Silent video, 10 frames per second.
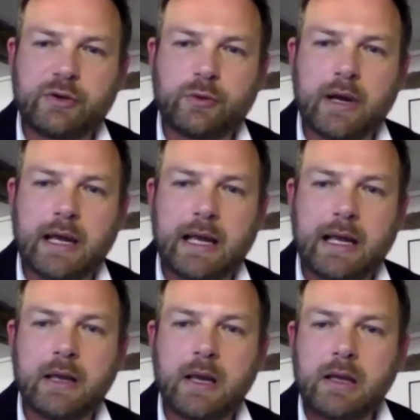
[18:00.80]
a
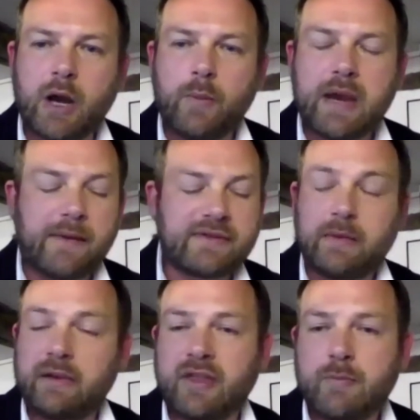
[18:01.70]
position where
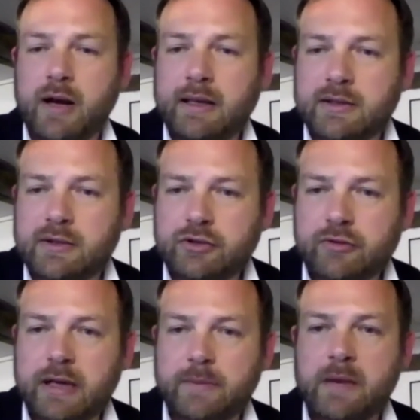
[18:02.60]
we have something for the
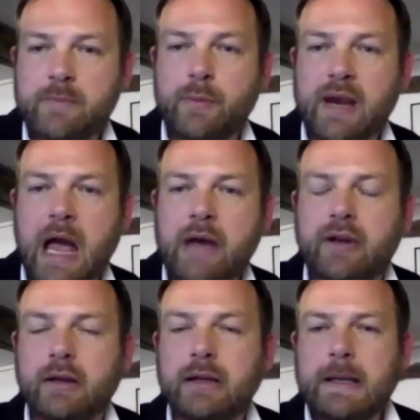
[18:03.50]
mining industry, and
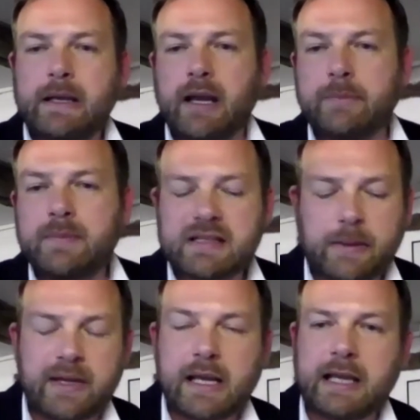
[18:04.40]
maybe we have
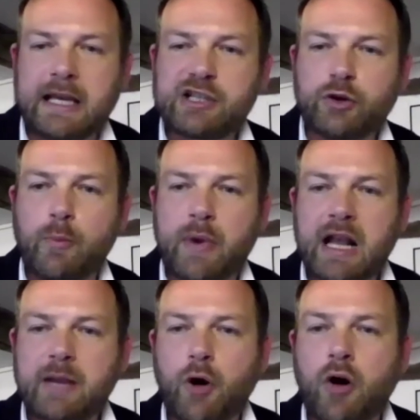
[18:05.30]
something
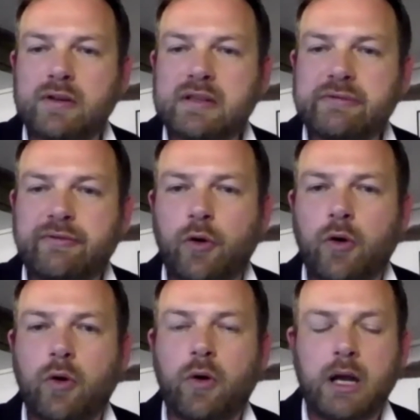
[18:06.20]
akin to a black
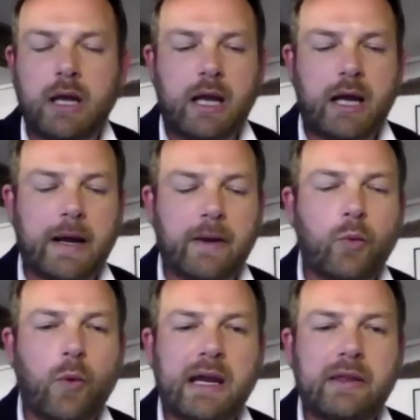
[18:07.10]
box for
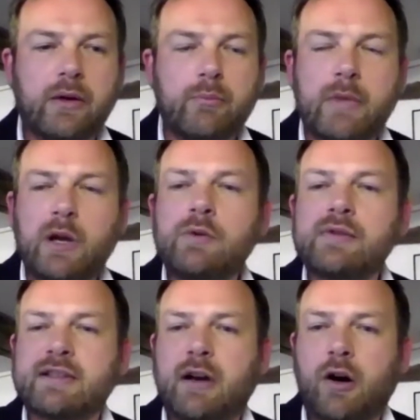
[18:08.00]
the way
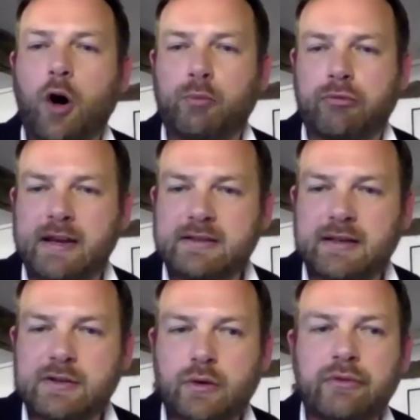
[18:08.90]
that mills are
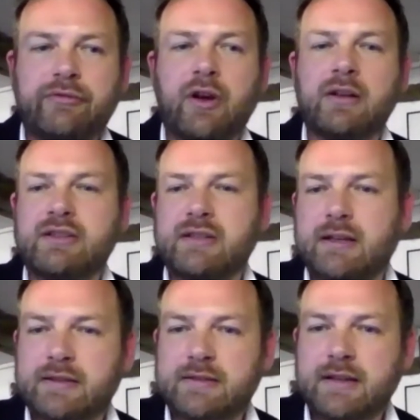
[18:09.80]
operated, or
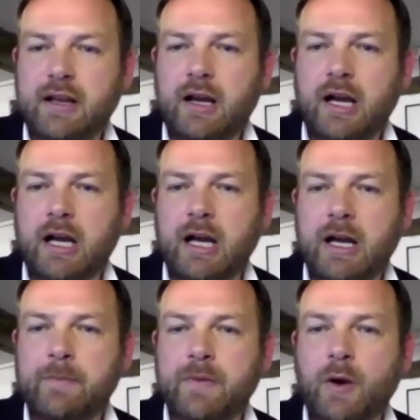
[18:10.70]
furnaces,
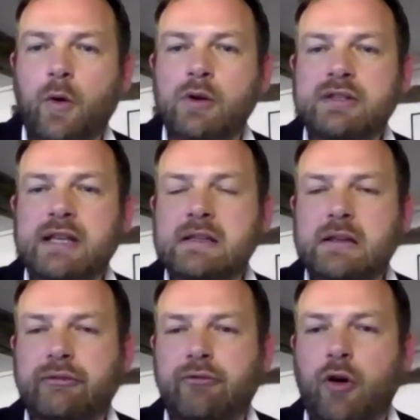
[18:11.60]

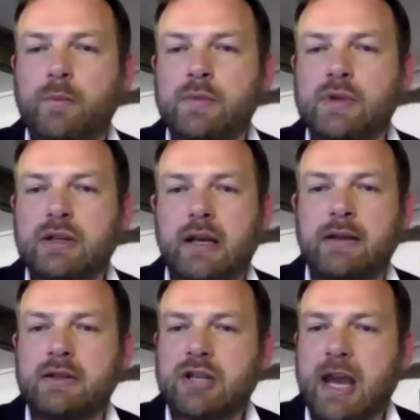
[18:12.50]
or data
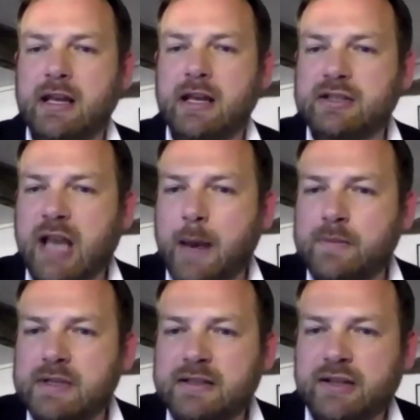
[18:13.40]
from
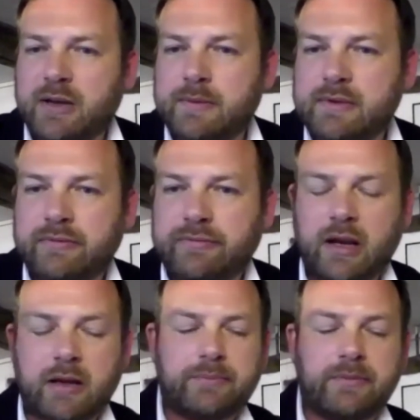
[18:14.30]
tailings dams in
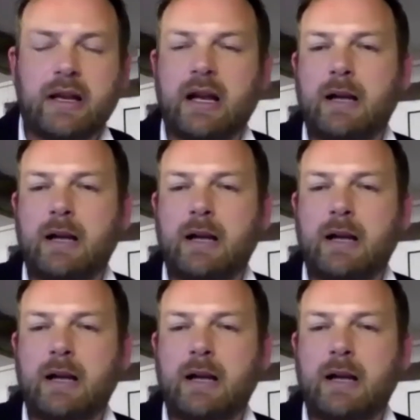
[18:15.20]
terms of